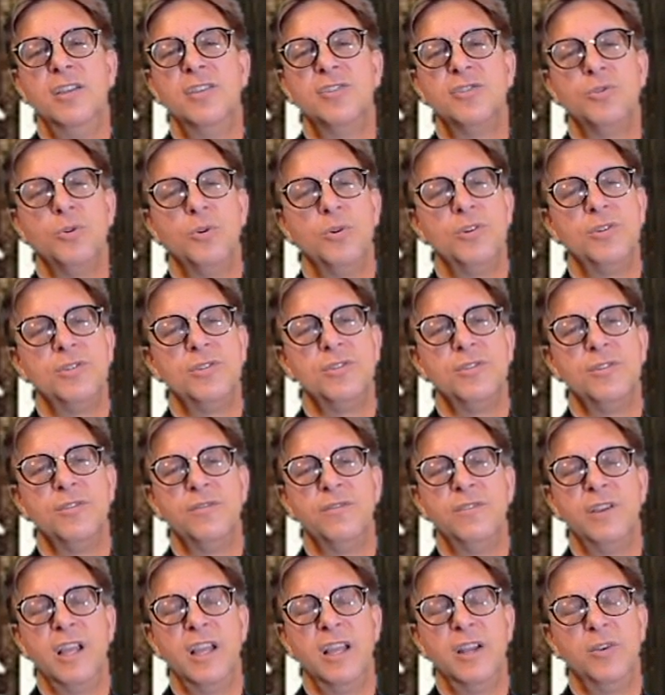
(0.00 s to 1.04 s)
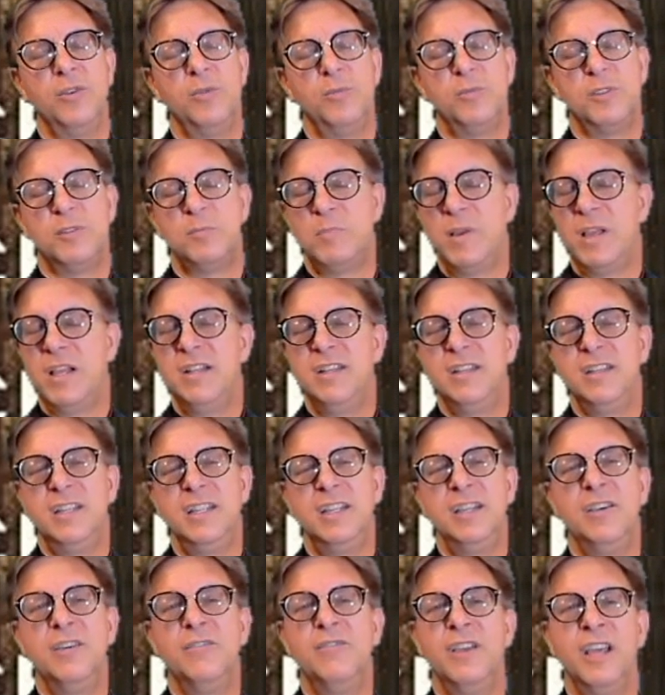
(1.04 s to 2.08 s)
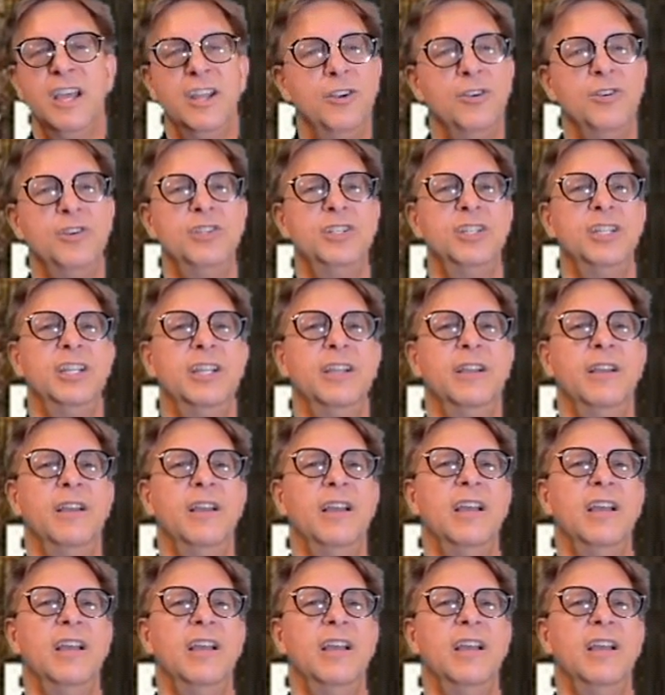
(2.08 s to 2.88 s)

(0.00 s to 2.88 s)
source of and spending of energy.